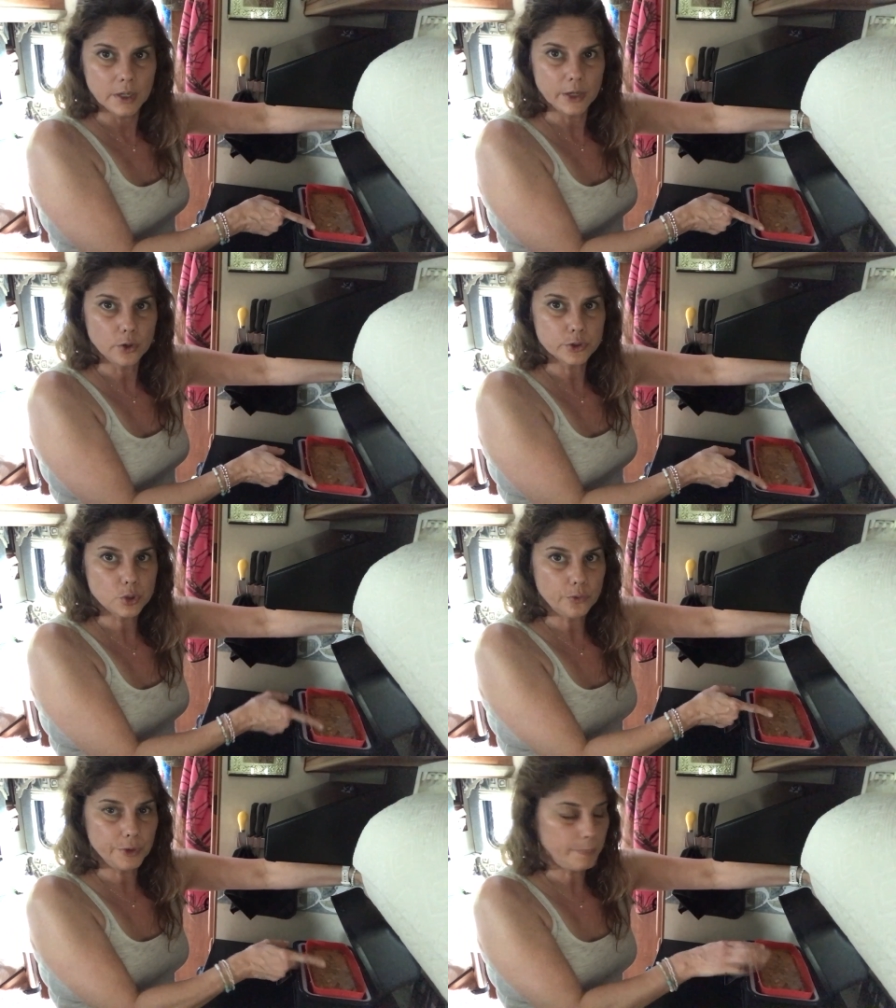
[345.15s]
It goes
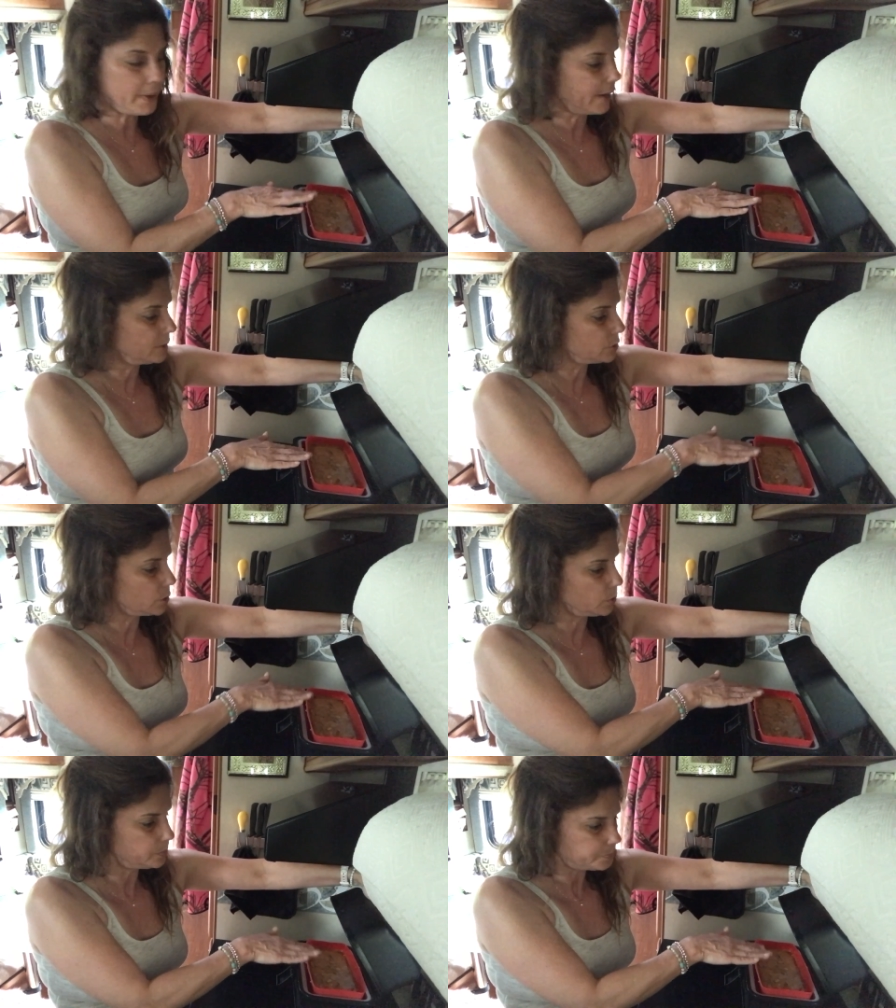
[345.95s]
over the pan,
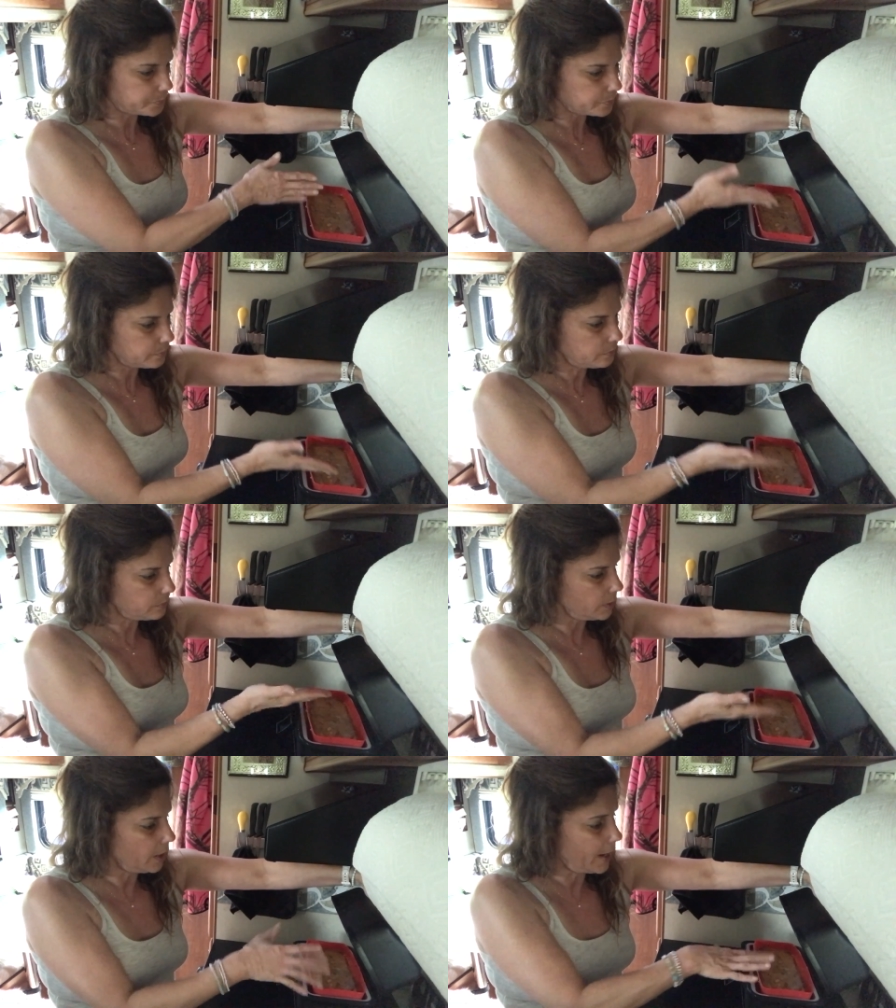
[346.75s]
so
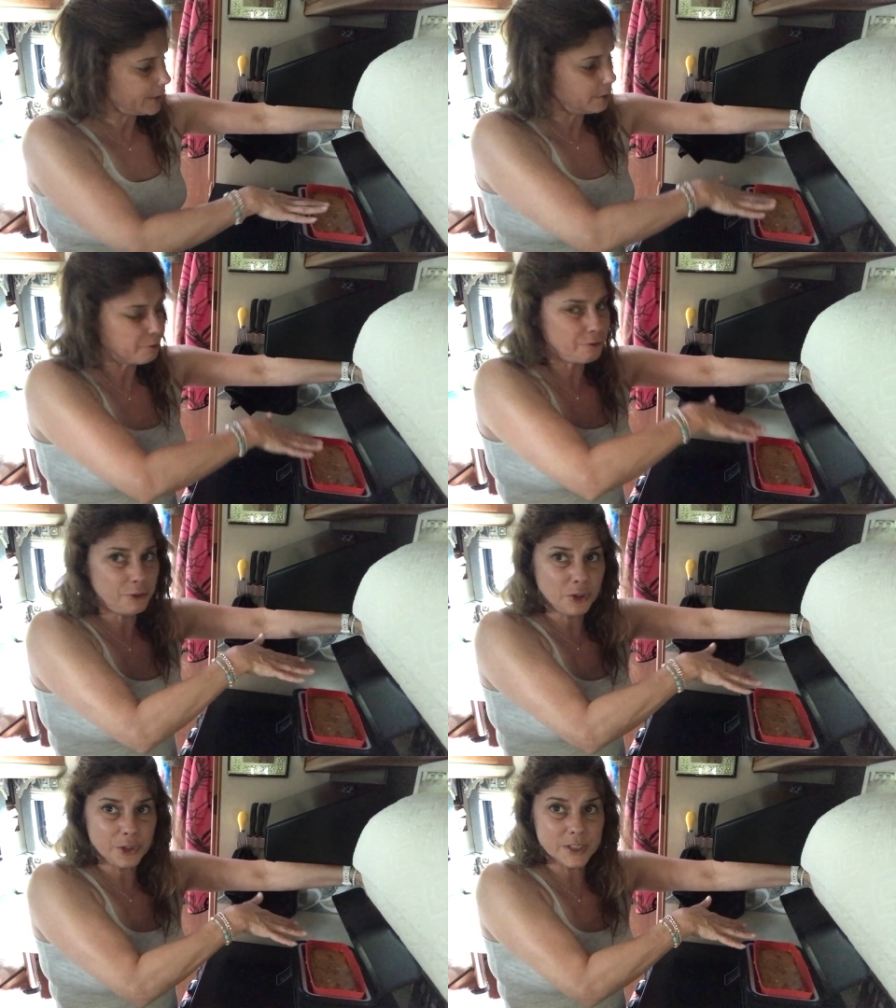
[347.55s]
I can
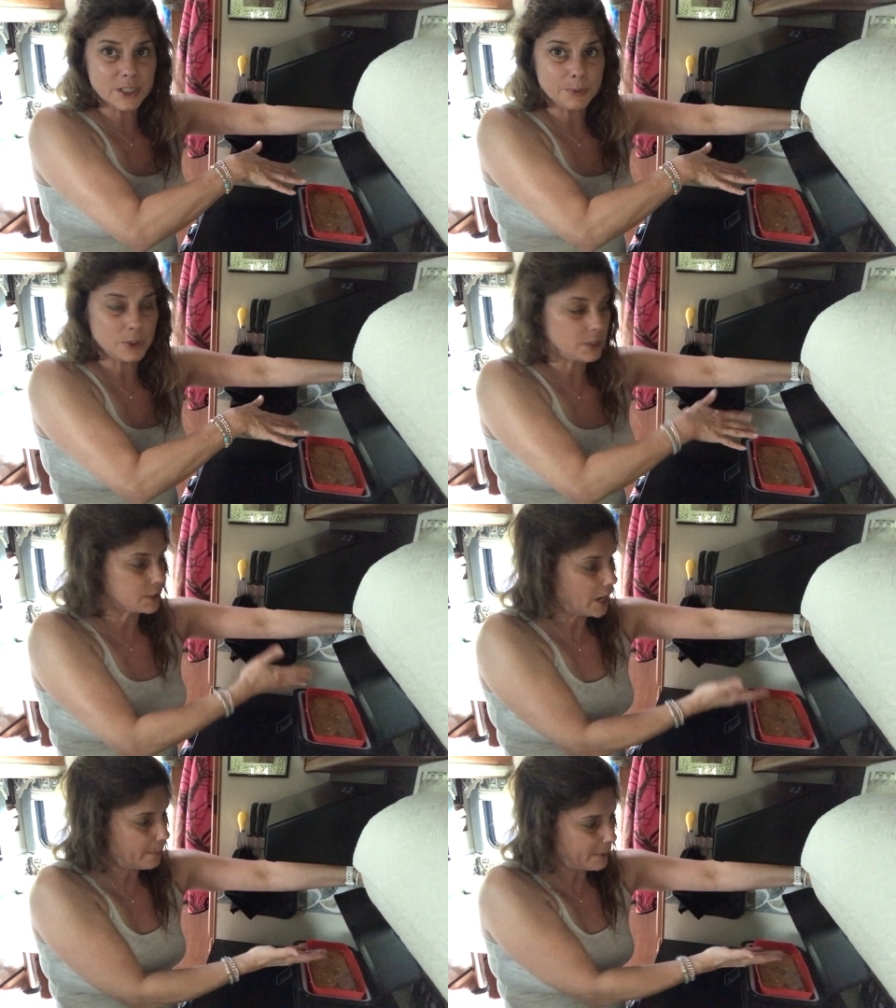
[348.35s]
fill this up to the
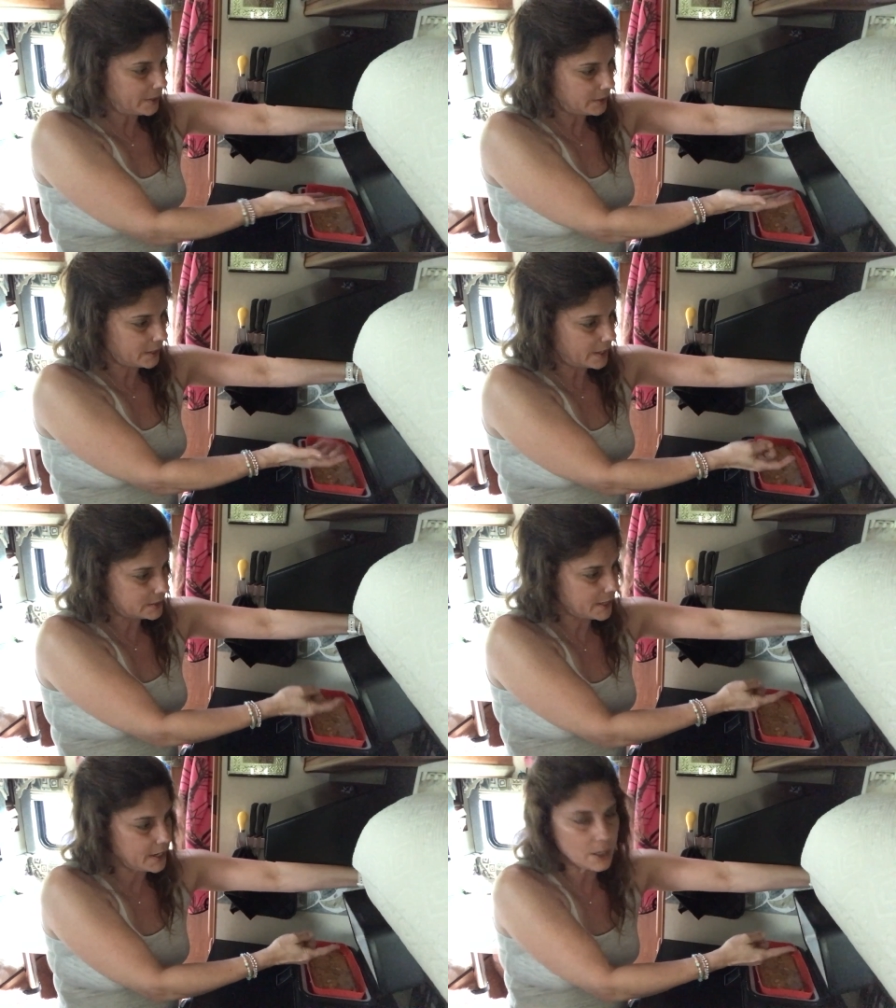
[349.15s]
top and,
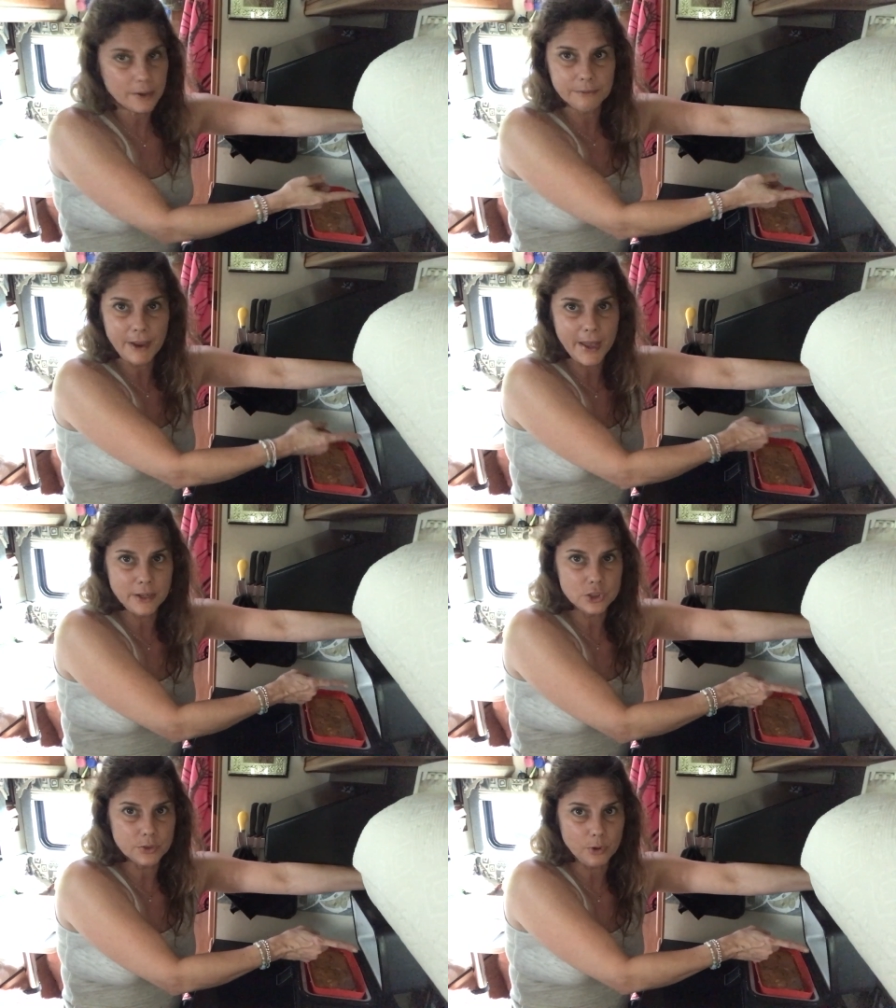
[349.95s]
and take
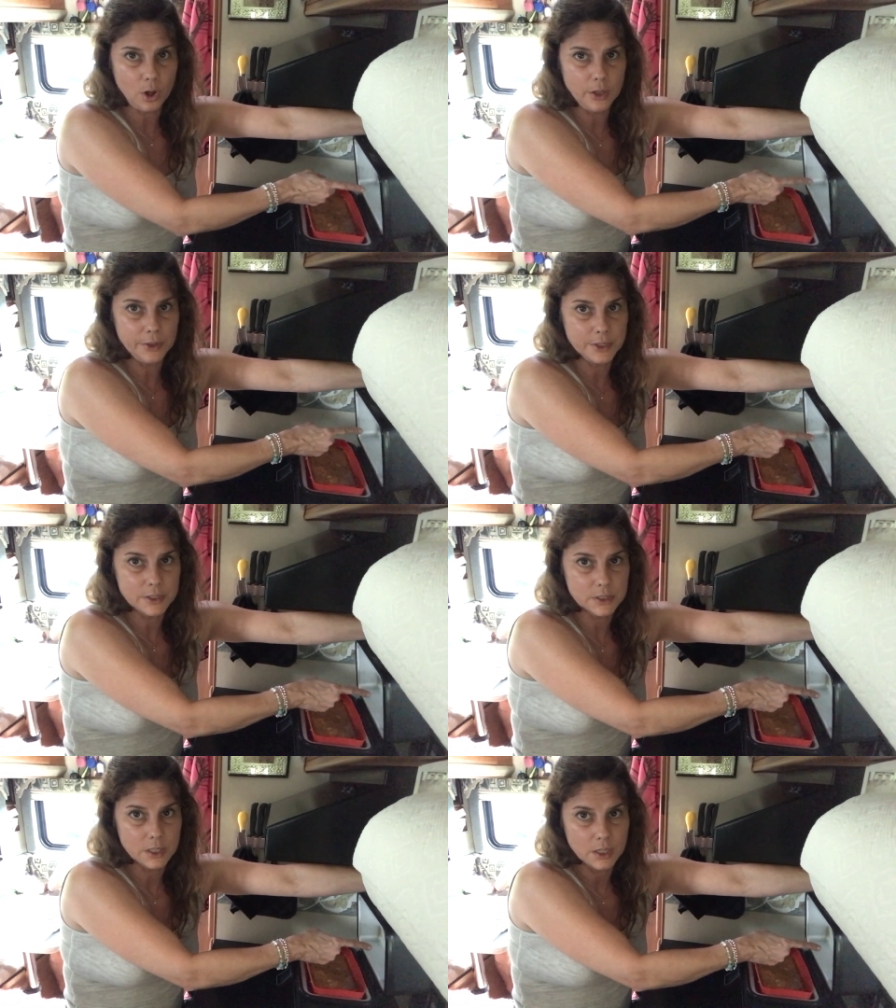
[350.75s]
advantage of all of
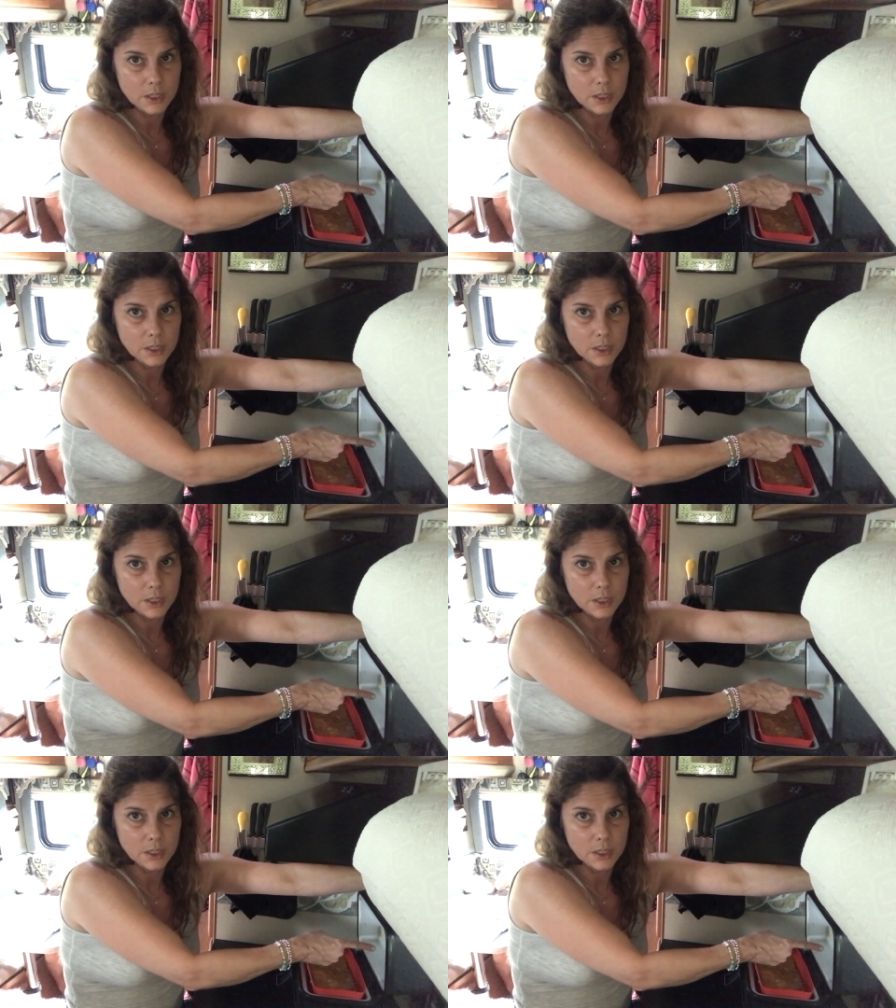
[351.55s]
this